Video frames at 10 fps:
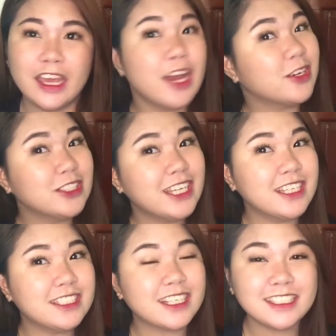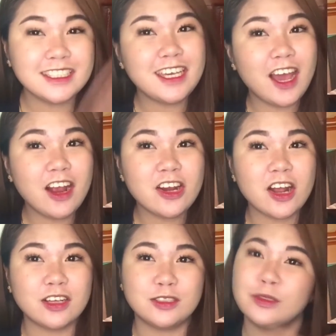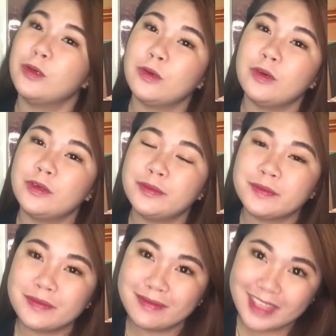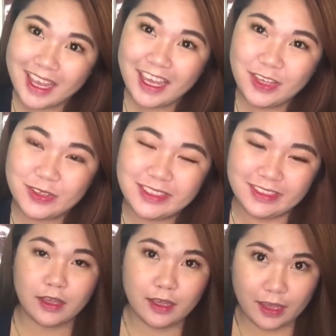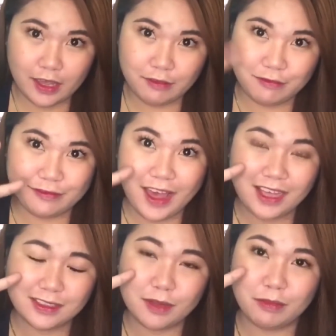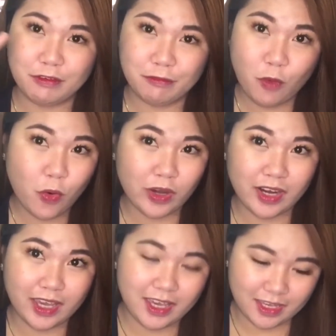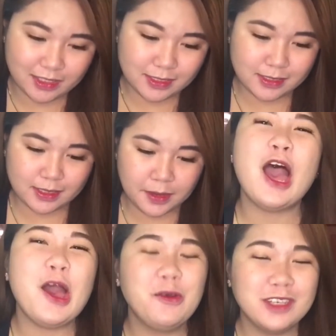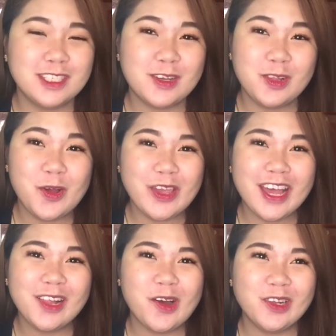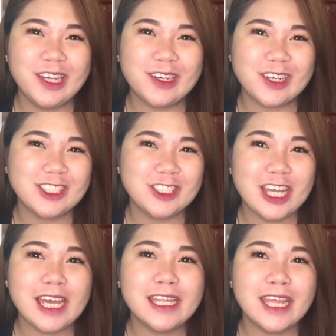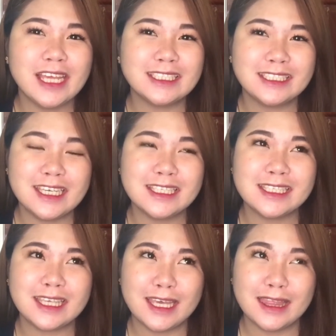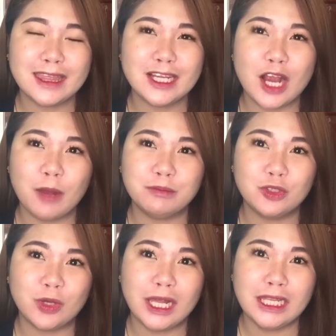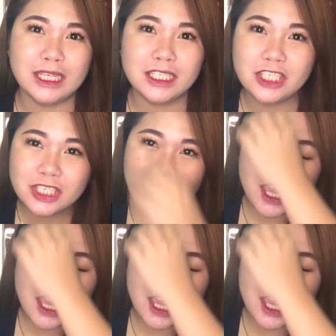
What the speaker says: Aaron at saka si Ara. So, ayun. And fact number 4 is I was a loyal Holy Crushan since kinder up to college.